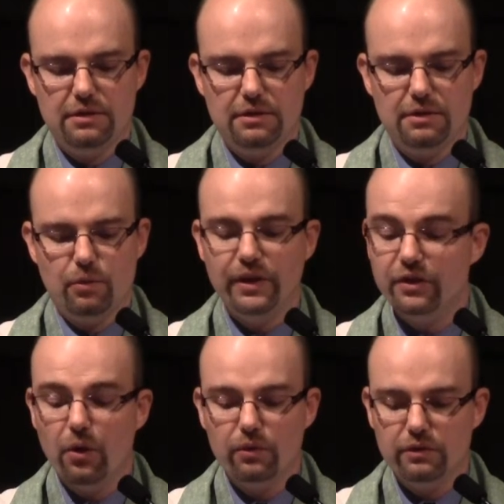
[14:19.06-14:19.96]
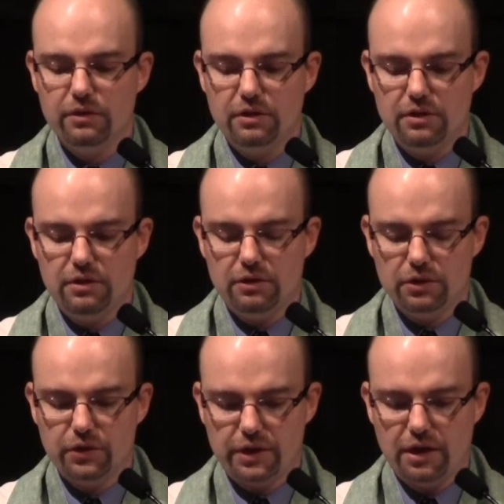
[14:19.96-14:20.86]
we don't
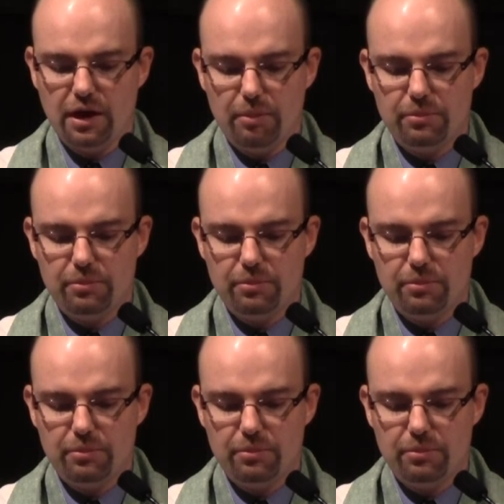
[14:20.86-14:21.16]
look up.